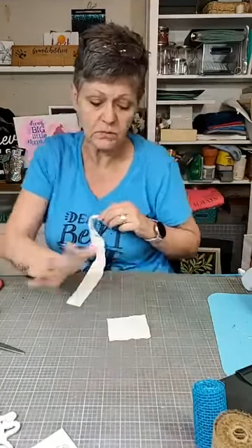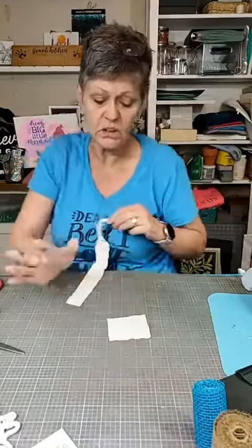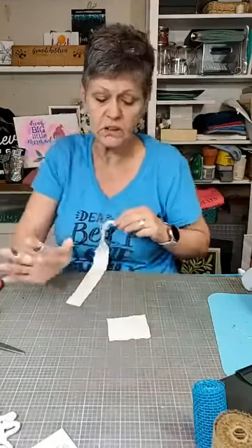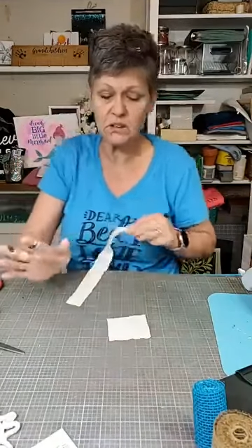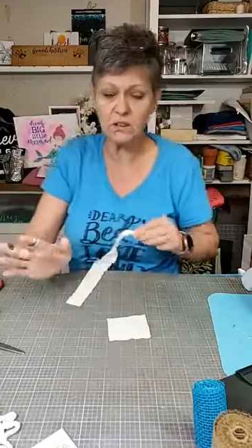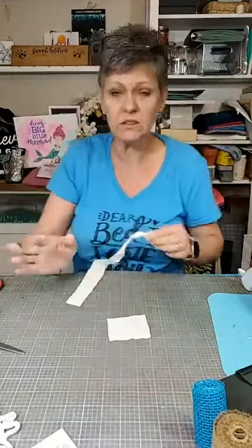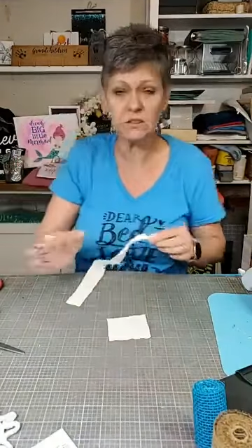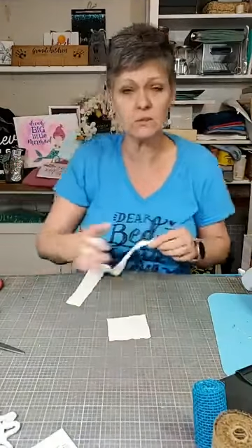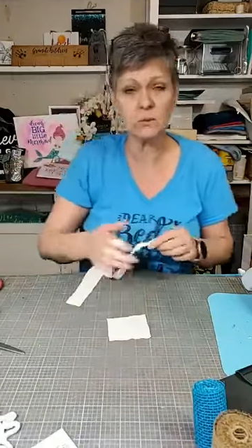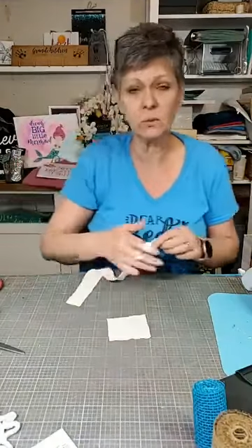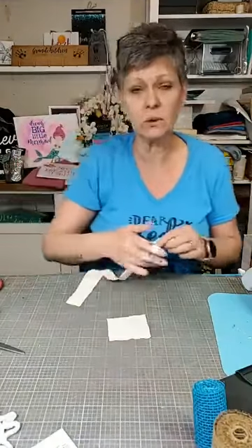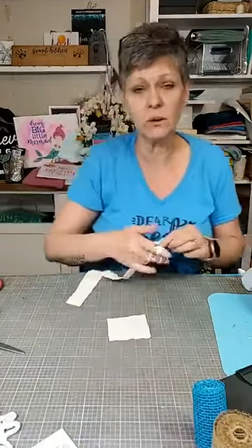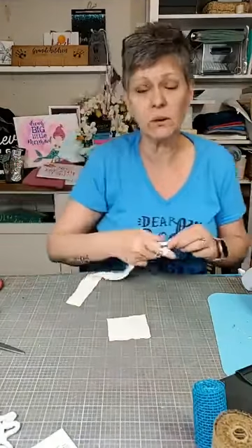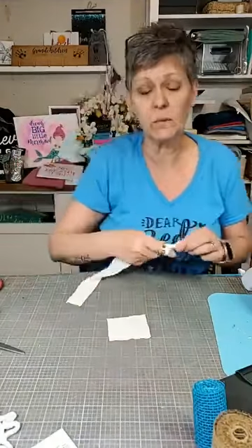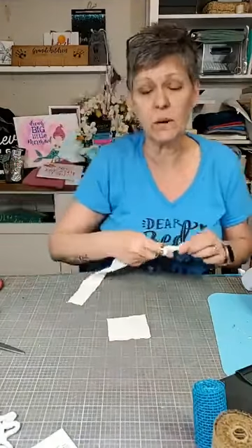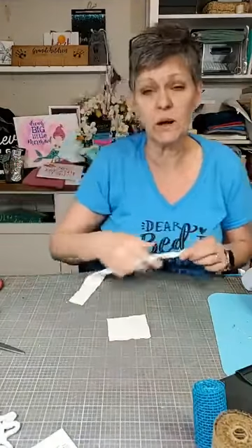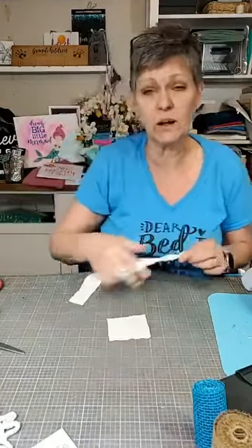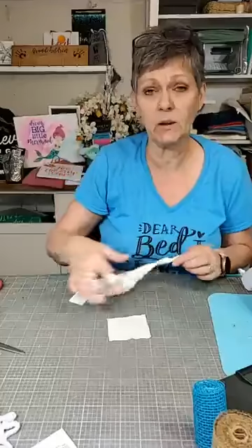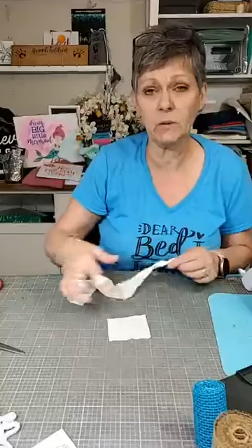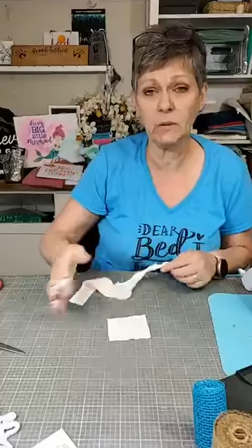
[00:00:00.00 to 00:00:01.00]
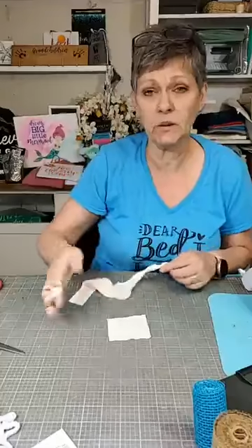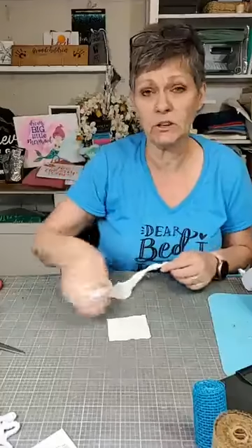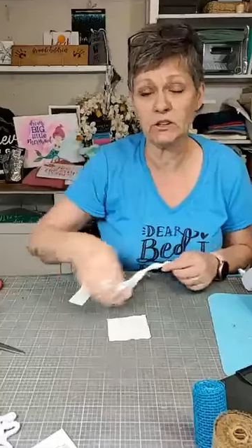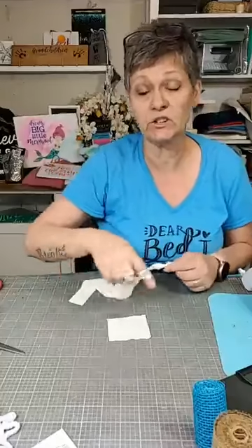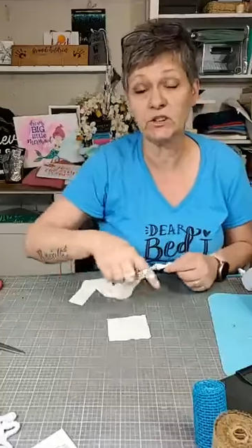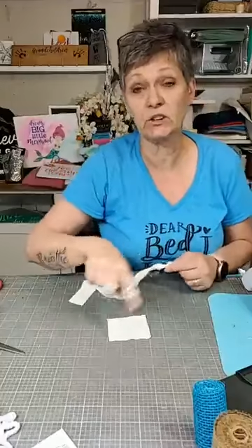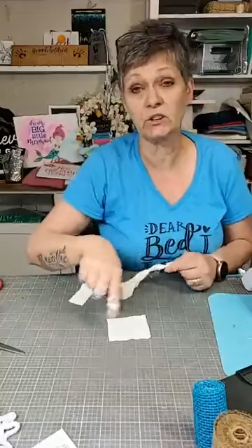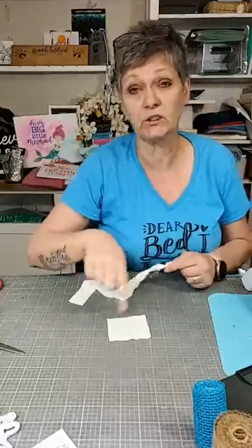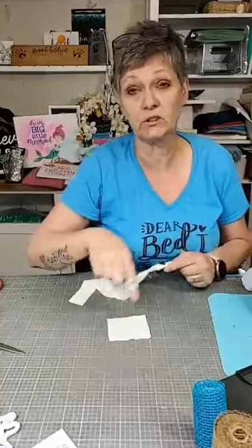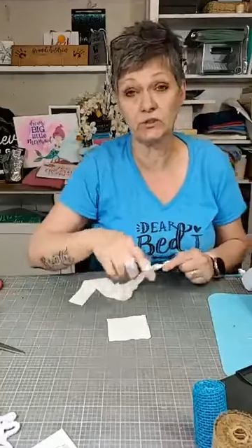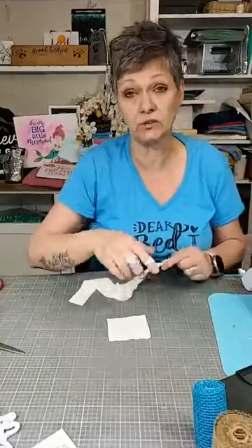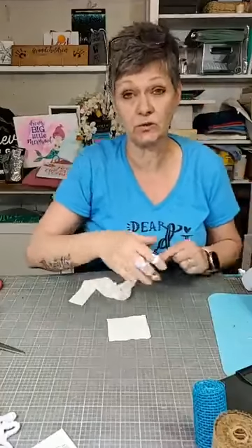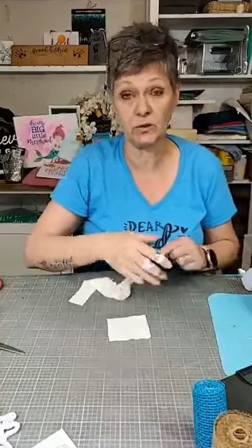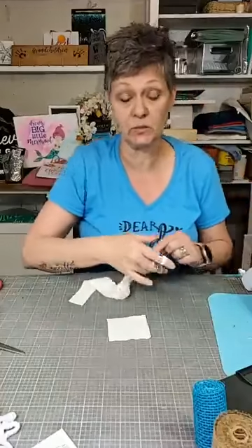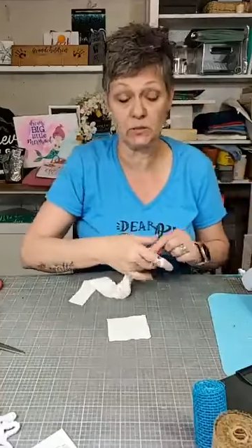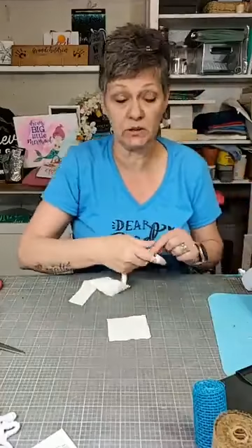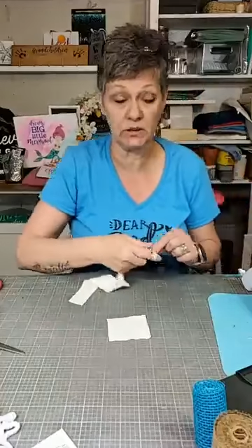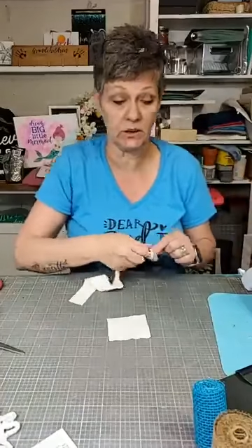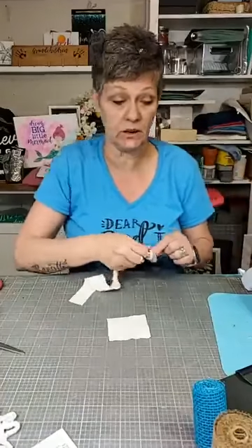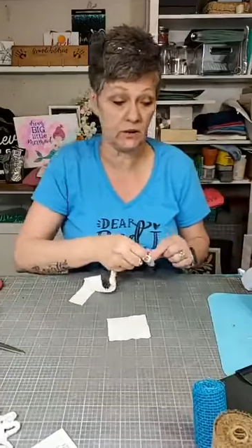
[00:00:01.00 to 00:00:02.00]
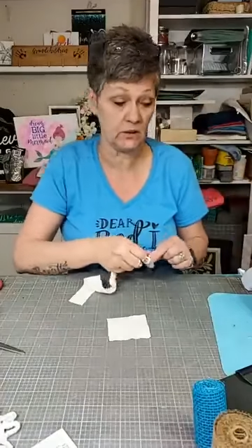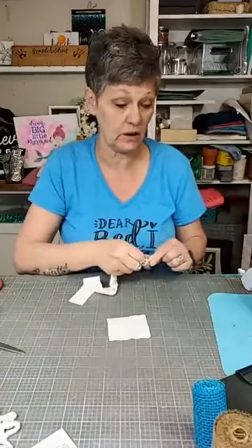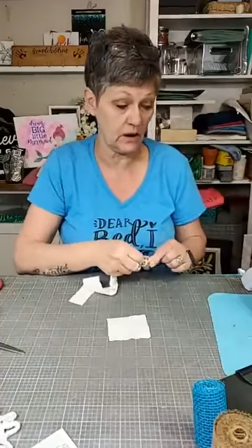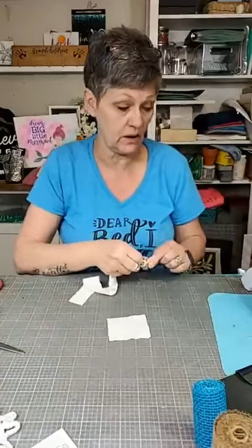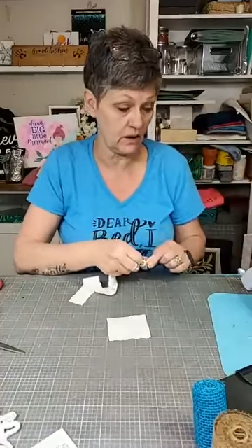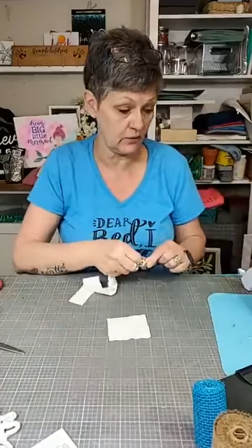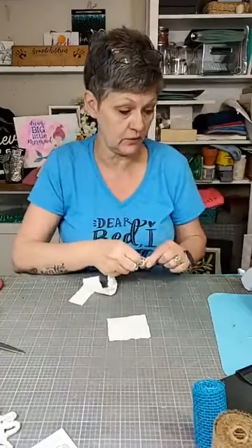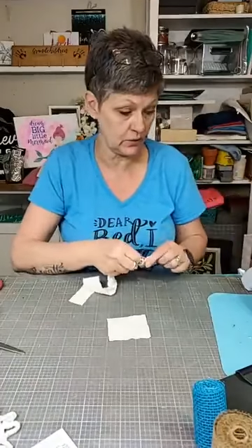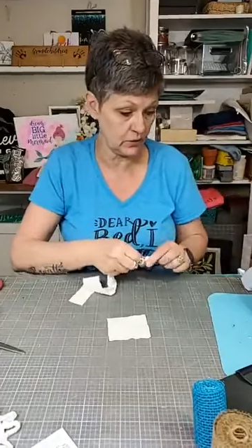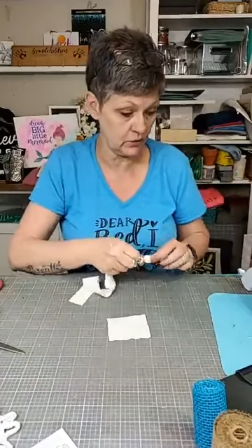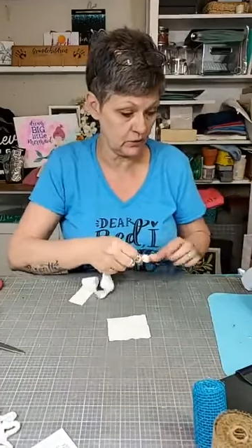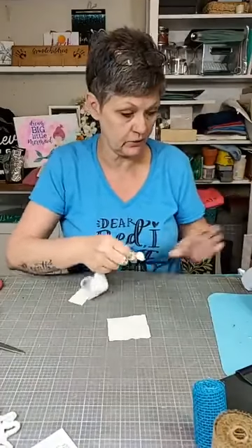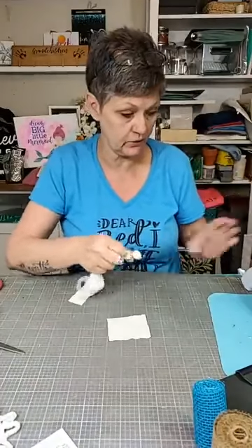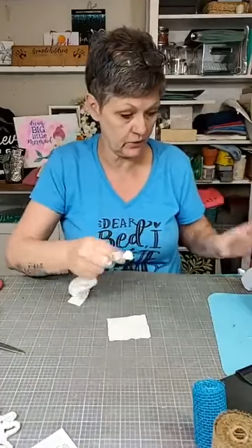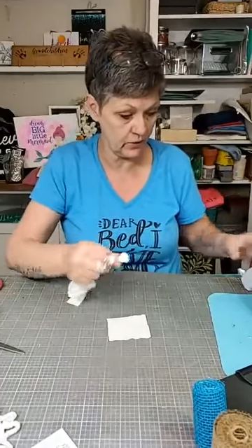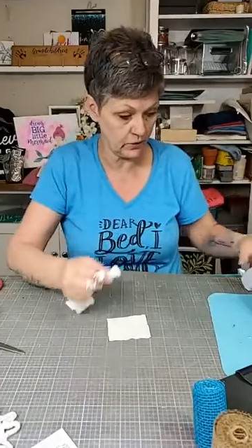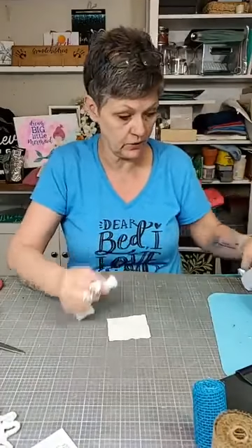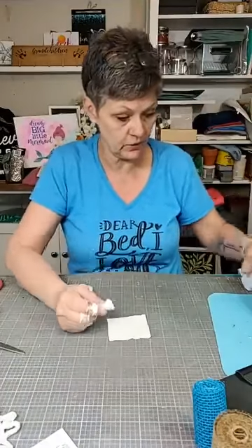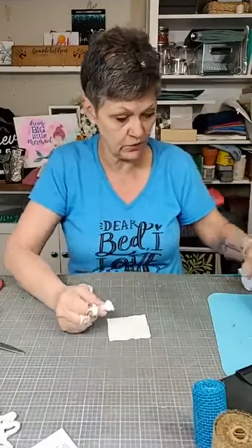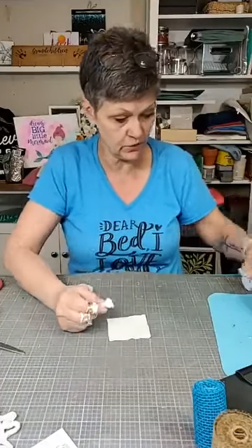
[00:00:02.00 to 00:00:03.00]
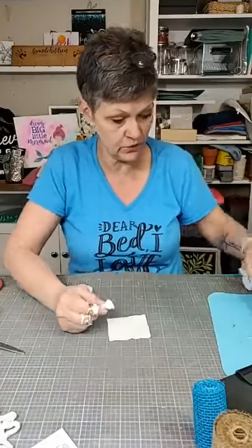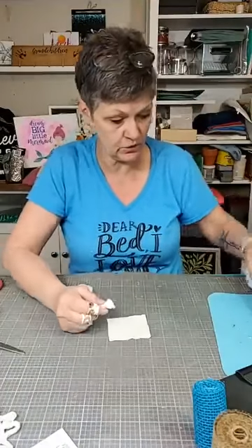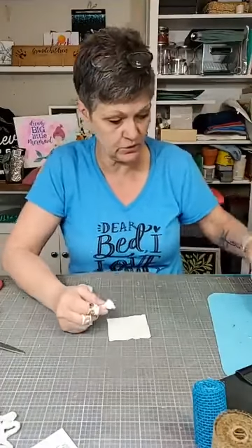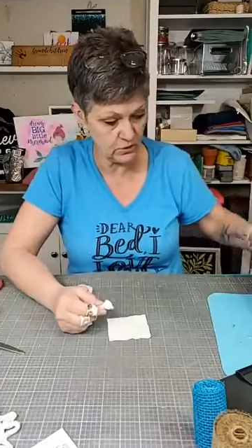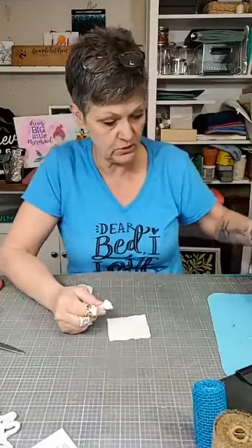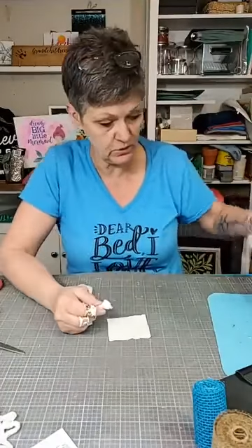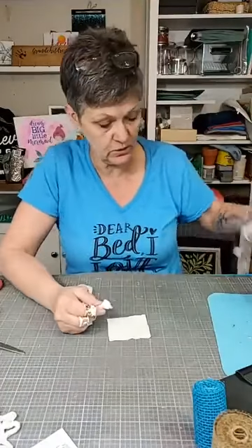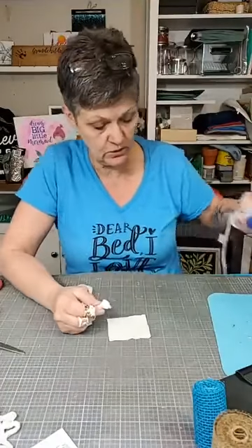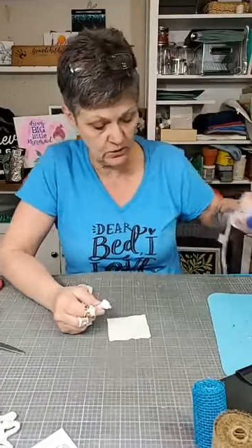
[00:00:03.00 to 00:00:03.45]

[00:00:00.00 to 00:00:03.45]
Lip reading: It doesn't really matter because you're going to trim it down after you're finished.